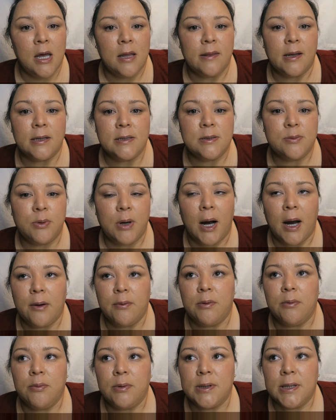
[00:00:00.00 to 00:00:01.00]
That's what I
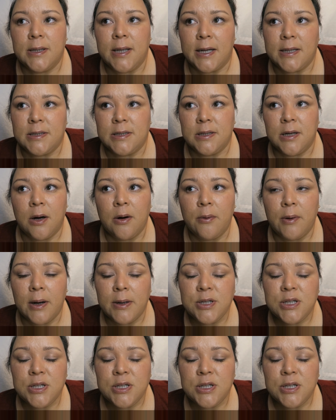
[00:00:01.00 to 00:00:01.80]
would really like to know,